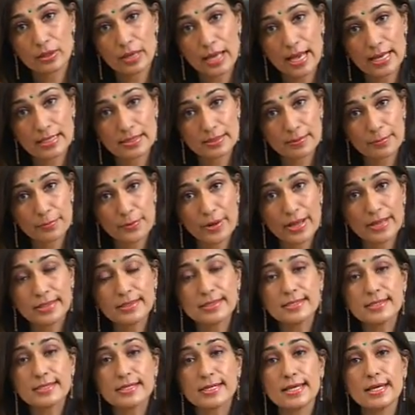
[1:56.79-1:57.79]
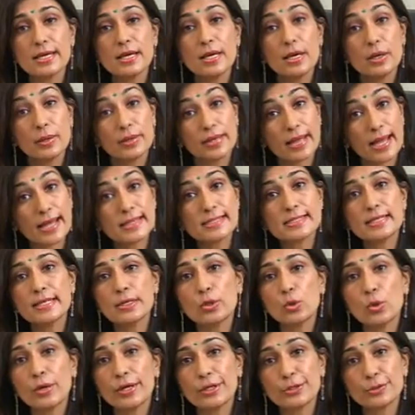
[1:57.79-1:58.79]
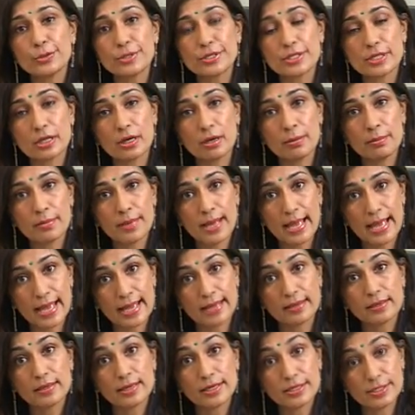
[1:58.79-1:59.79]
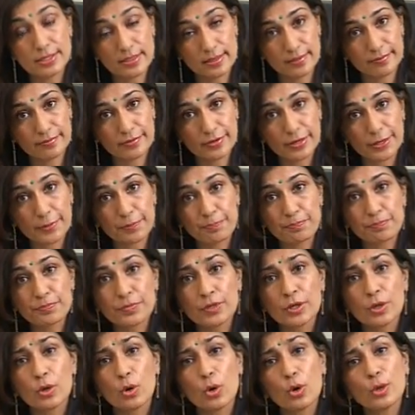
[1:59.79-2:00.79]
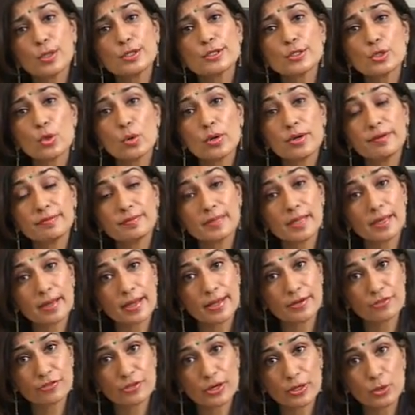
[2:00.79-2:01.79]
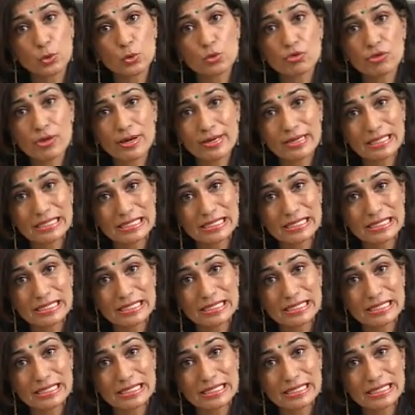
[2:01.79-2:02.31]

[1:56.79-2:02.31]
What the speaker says: has a pregnancy nicely going to term and delivering. Also, if there are intrauterine